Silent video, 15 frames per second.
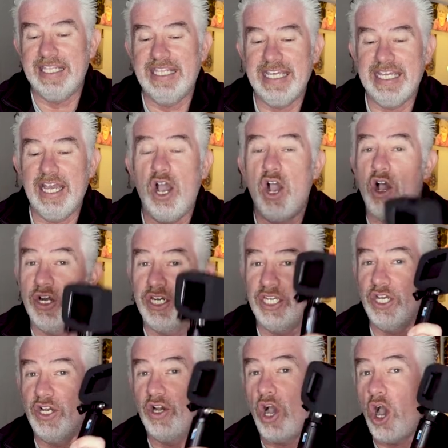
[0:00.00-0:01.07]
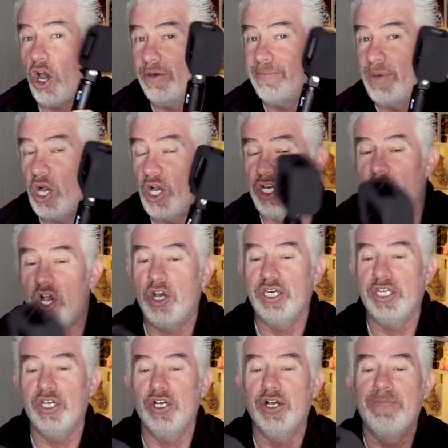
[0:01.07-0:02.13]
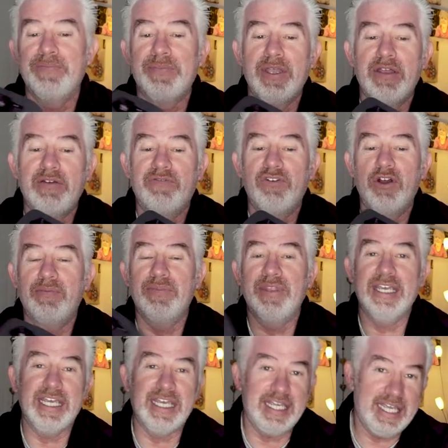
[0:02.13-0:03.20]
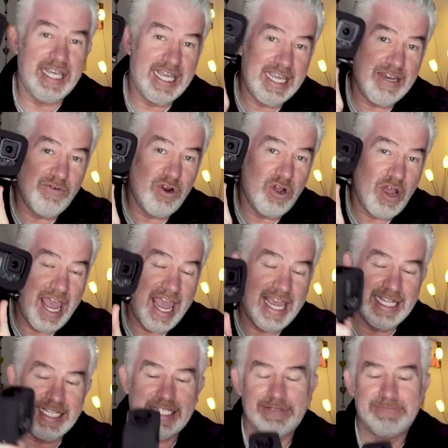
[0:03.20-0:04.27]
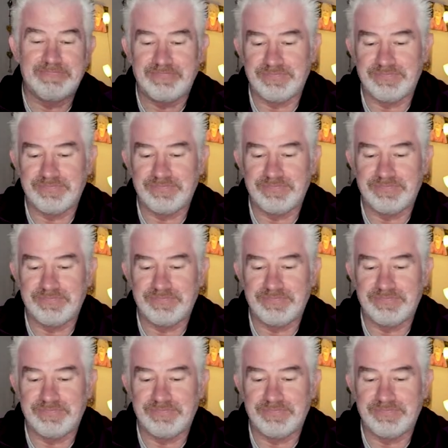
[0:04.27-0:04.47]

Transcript: the audio, onboard audio from the Hero 8.